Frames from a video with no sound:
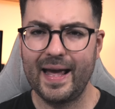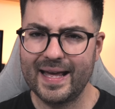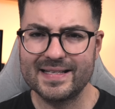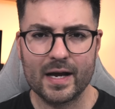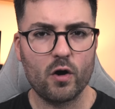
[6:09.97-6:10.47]
It
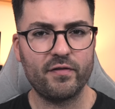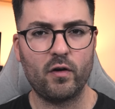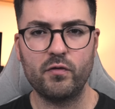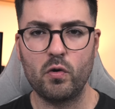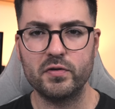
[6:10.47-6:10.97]
is, however,
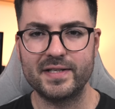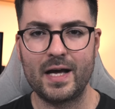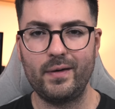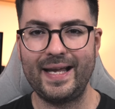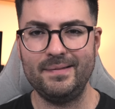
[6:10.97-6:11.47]
of course
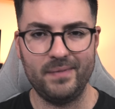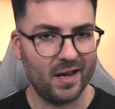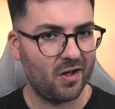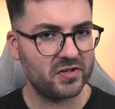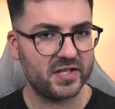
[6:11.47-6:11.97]
now a
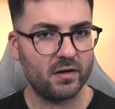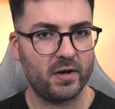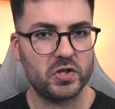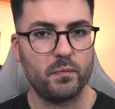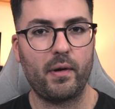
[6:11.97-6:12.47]
last
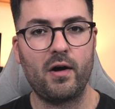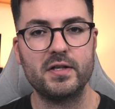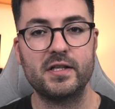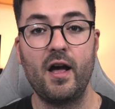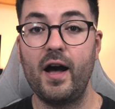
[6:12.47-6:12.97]
generation
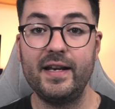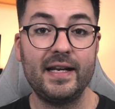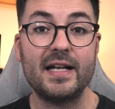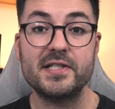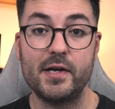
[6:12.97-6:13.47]
part. I
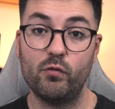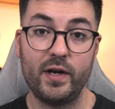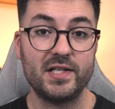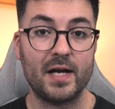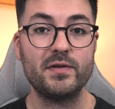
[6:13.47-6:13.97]
did actually
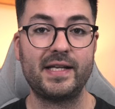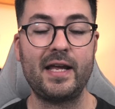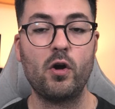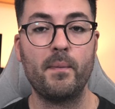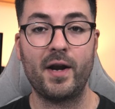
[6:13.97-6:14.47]
reach out to
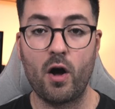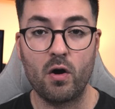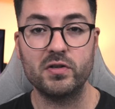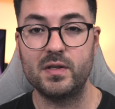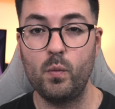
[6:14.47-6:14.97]
Geekom and
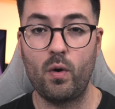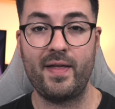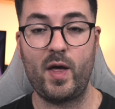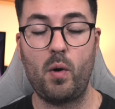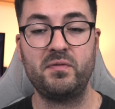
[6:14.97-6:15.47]
ask them why
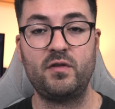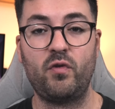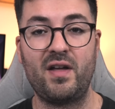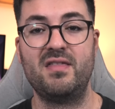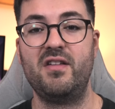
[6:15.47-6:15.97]
they opted
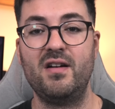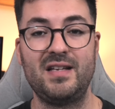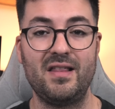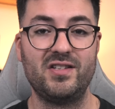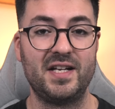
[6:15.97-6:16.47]
for a
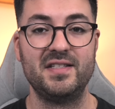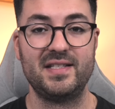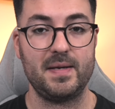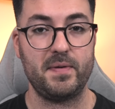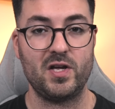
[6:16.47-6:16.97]
thirteenth gen
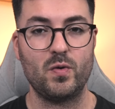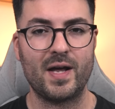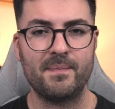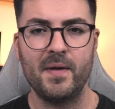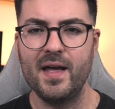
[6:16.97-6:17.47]
C P U,
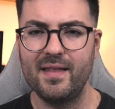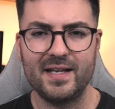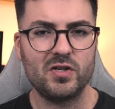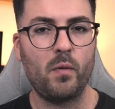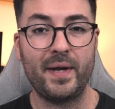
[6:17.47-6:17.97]
and
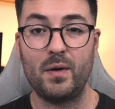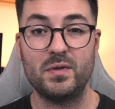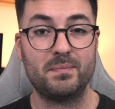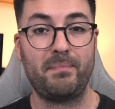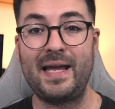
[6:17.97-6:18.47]
they told me it
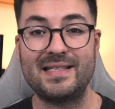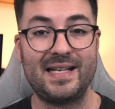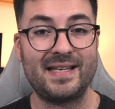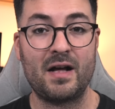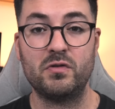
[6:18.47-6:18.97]
was
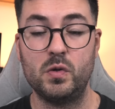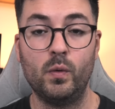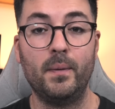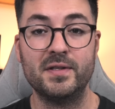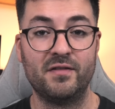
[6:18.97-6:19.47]
basically down to
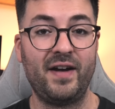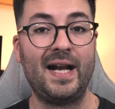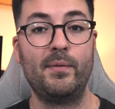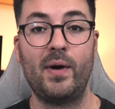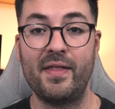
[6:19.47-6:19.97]
what was
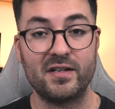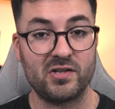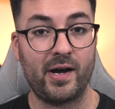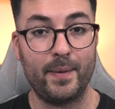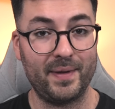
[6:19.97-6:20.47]
available at the
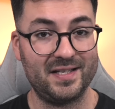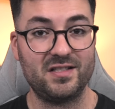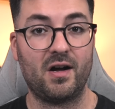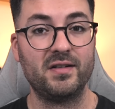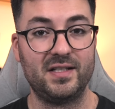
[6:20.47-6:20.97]
time they
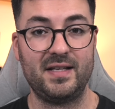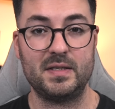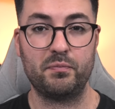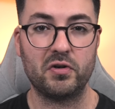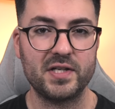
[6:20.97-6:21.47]
started
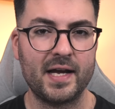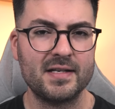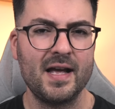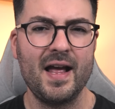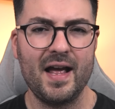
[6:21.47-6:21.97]
this
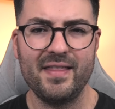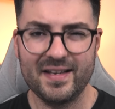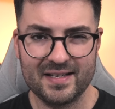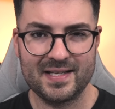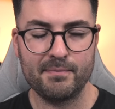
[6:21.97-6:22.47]
project. They
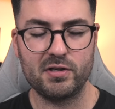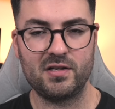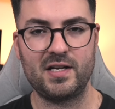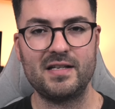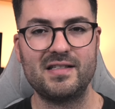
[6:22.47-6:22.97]
did seem to
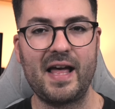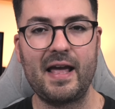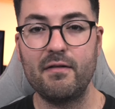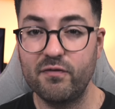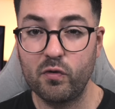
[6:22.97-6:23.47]
suggest that
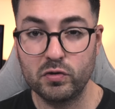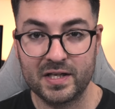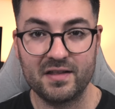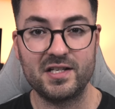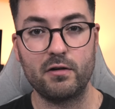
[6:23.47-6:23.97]
a
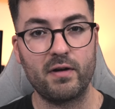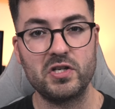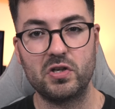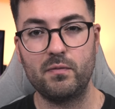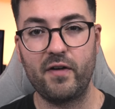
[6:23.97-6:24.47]
fourteenth
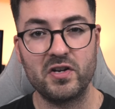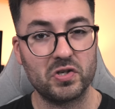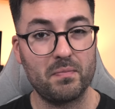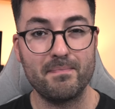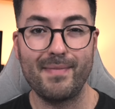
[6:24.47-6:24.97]
generation
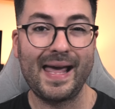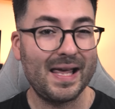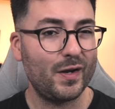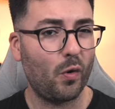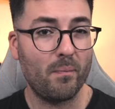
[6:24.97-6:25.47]
version
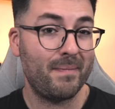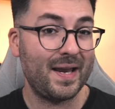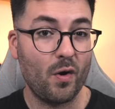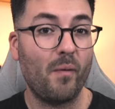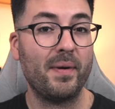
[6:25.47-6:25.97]
may or
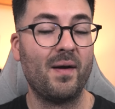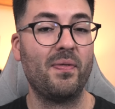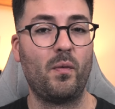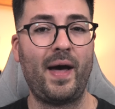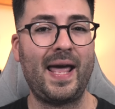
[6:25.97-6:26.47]
may not be
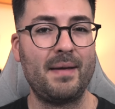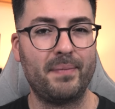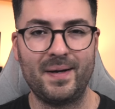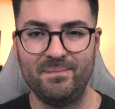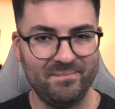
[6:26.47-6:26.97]
on the way,
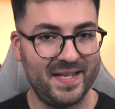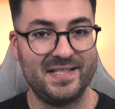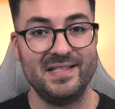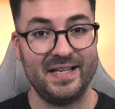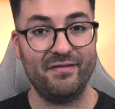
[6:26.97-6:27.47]
but
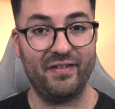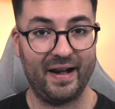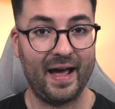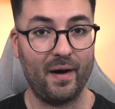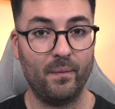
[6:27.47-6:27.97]
this is it for
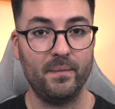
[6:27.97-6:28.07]
now.